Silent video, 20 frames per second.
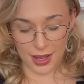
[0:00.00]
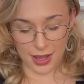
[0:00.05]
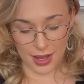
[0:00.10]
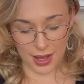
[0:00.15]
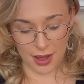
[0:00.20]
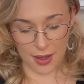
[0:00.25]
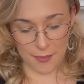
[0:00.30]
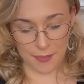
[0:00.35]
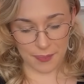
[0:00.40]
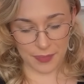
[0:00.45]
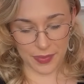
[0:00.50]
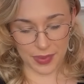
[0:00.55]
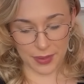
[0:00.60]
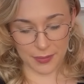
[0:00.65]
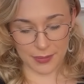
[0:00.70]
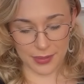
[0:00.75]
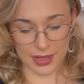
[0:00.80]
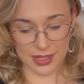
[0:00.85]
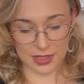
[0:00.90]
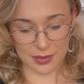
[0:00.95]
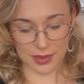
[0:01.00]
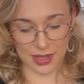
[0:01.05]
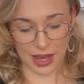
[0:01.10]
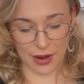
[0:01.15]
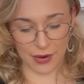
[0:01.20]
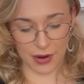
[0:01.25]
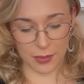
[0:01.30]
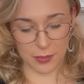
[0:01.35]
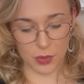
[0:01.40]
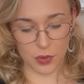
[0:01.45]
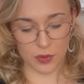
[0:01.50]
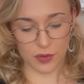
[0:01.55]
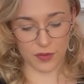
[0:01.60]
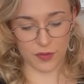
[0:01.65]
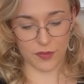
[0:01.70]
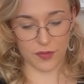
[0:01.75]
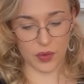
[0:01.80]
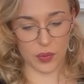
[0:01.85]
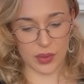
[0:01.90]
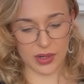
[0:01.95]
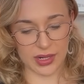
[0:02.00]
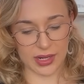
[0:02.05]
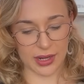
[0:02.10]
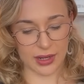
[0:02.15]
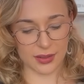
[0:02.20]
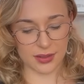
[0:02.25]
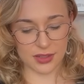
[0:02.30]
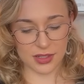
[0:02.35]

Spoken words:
But let's carry on moving forward here.